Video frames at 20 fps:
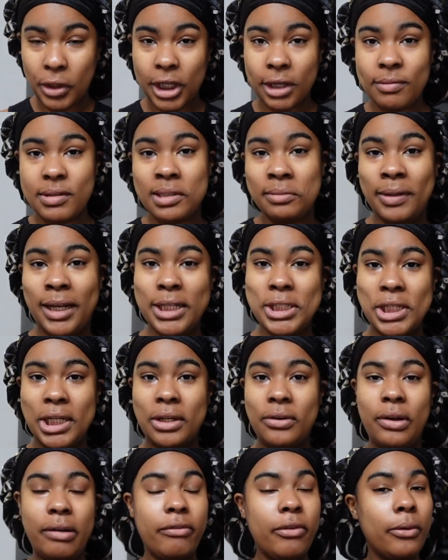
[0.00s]
Welcome to my
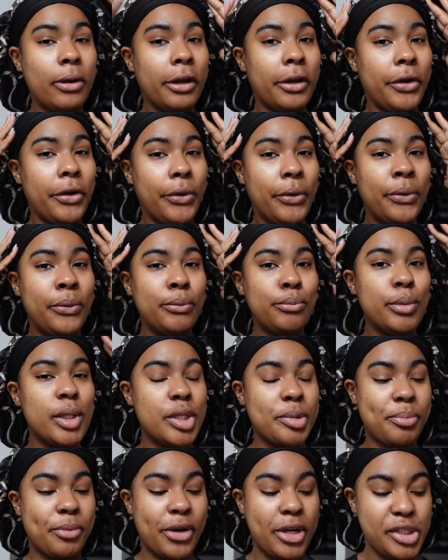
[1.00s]
channel. If you are new,
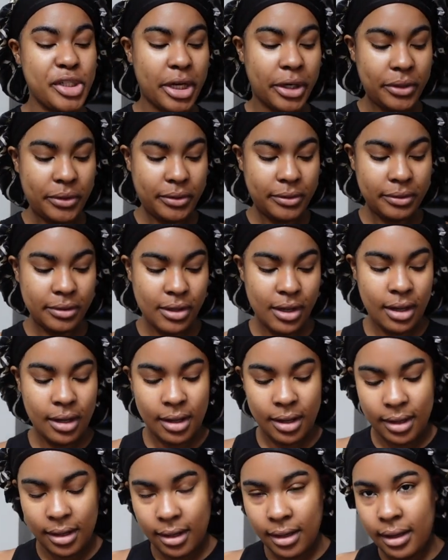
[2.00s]
it's Bri Journal.
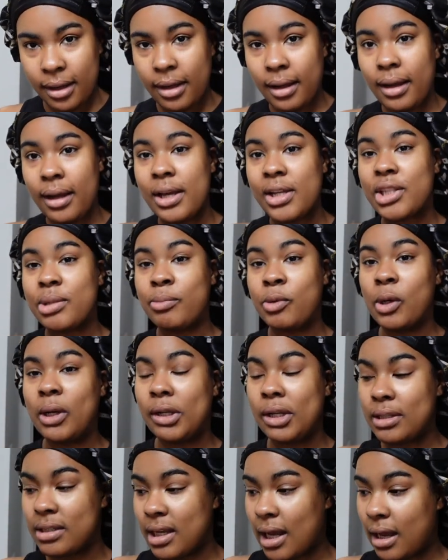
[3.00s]
It's
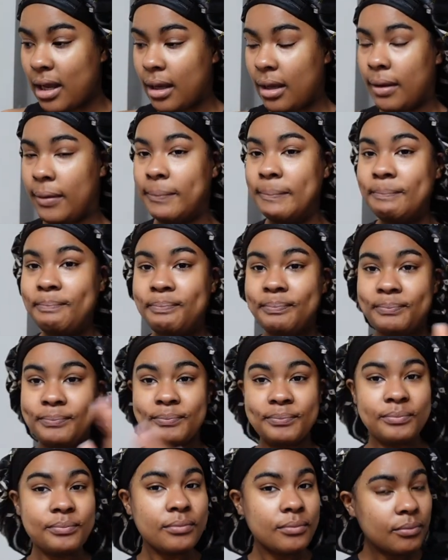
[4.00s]
morning time.
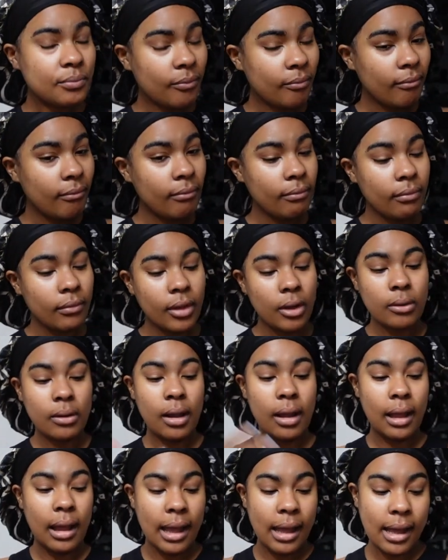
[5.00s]

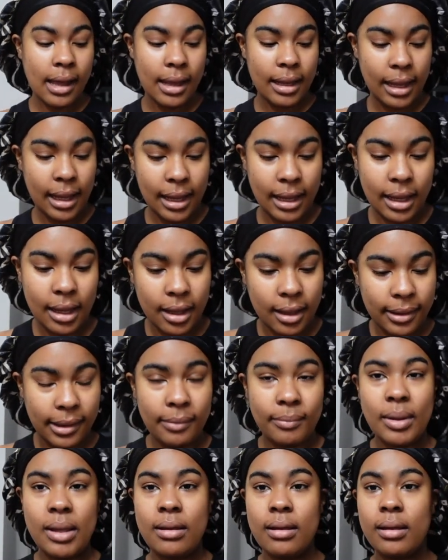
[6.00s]
I
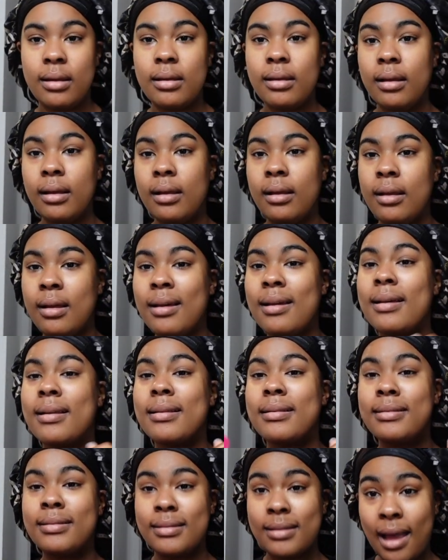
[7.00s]
am
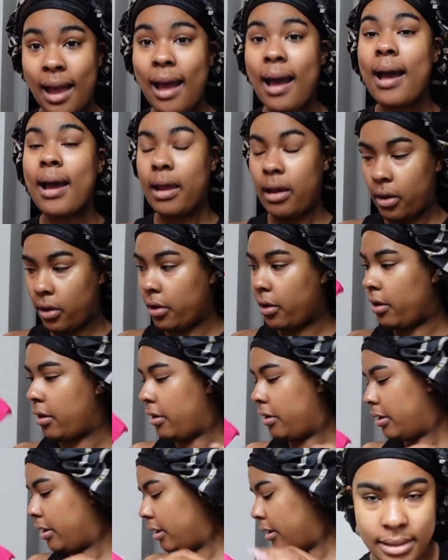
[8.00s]

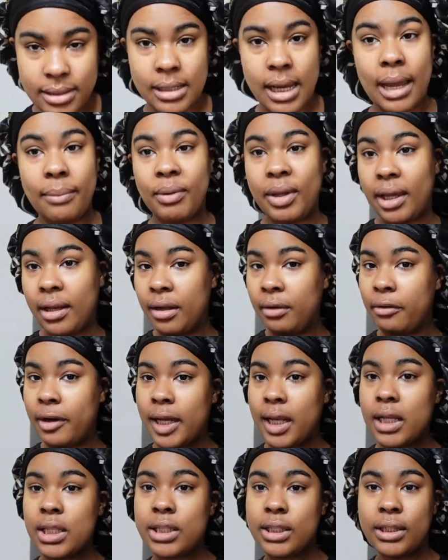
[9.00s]
tired. I'm getting
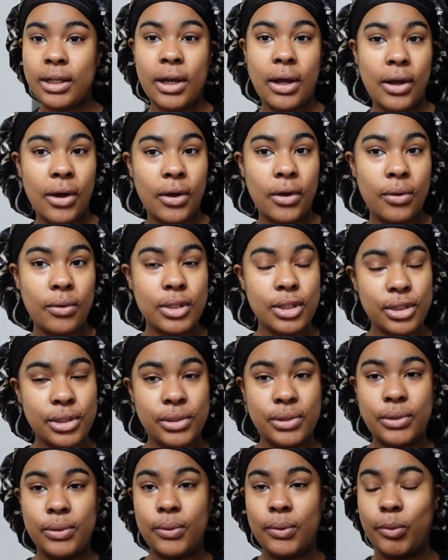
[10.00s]
ready to go
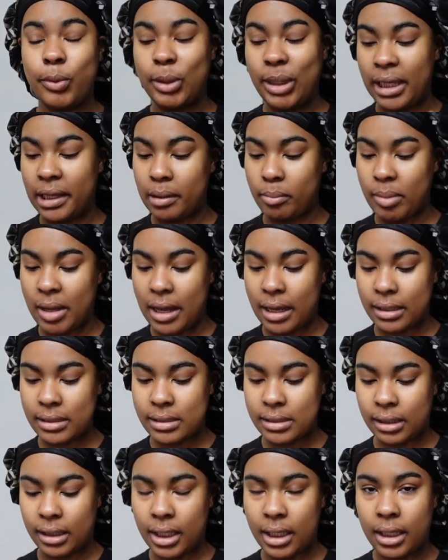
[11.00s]
to
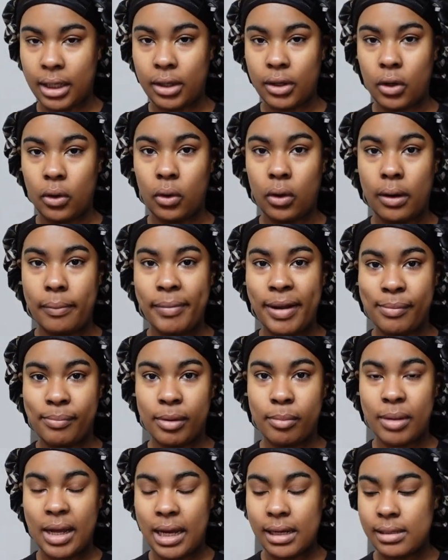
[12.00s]
kickboxing or
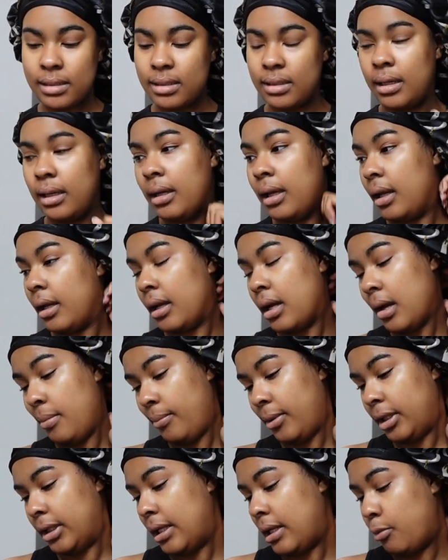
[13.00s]
pepper boxing in
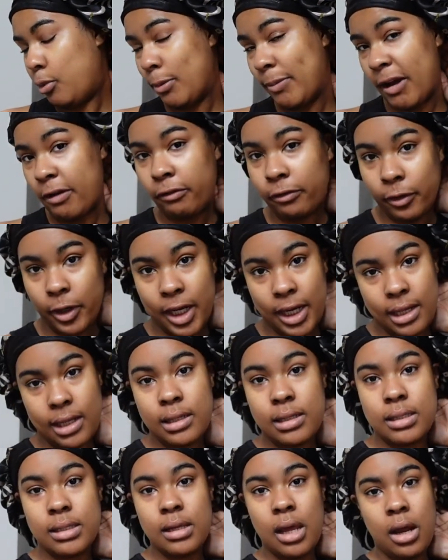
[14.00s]
Cumberland with my
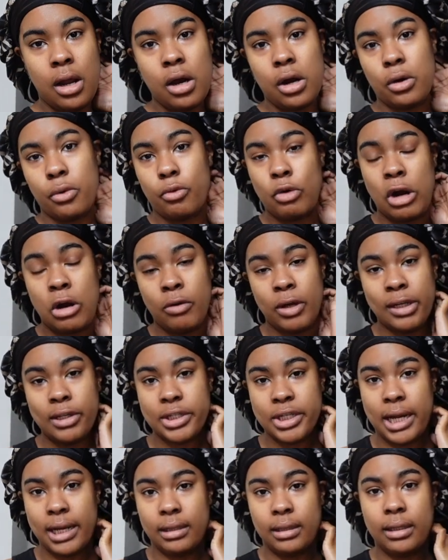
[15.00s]
friends Ro and
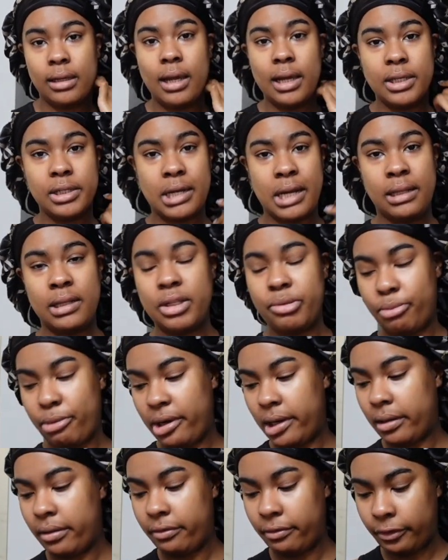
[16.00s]
Jayla, and Jayla's
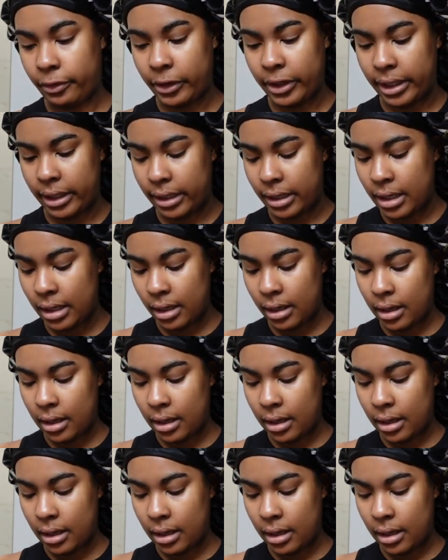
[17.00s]
bringing a friend.